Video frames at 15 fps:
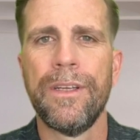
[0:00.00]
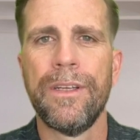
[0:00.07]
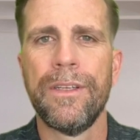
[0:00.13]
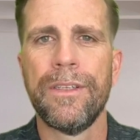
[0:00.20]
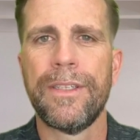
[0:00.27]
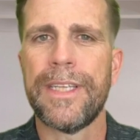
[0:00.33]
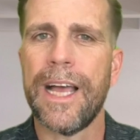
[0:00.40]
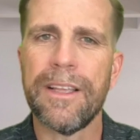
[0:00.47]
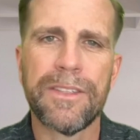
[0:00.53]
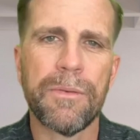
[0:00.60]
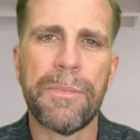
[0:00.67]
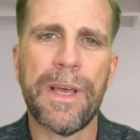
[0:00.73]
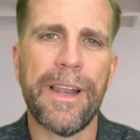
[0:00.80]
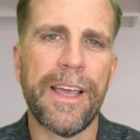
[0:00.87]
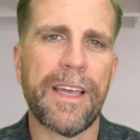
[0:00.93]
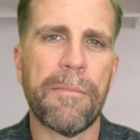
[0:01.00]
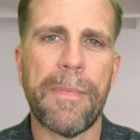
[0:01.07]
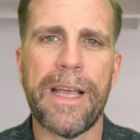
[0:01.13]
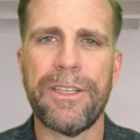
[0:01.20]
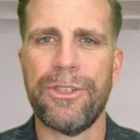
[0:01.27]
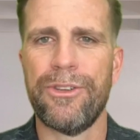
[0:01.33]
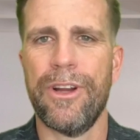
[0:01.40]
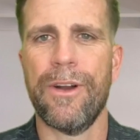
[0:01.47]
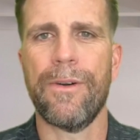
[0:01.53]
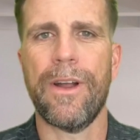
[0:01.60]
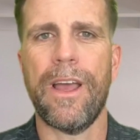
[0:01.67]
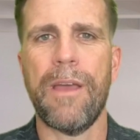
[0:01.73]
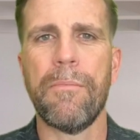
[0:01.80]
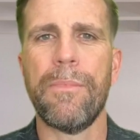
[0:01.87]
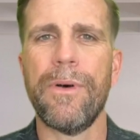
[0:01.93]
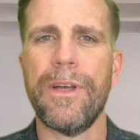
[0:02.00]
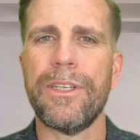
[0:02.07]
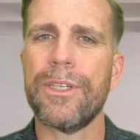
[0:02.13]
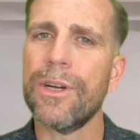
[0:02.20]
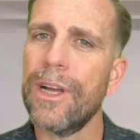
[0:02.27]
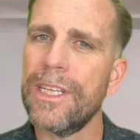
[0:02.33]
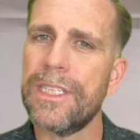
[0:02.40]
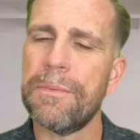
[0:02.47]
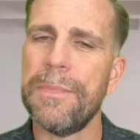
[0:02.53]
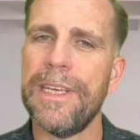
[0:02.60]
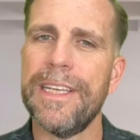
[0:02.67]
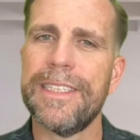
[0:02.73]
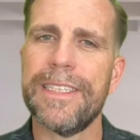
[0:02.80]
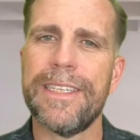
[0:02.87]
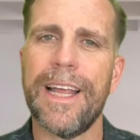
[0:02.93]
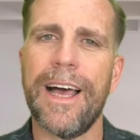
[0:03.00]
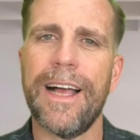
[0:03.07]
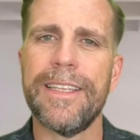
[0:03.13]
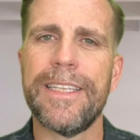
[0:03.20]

Sounds a bit like a magic trick, right? But trust me, it's not.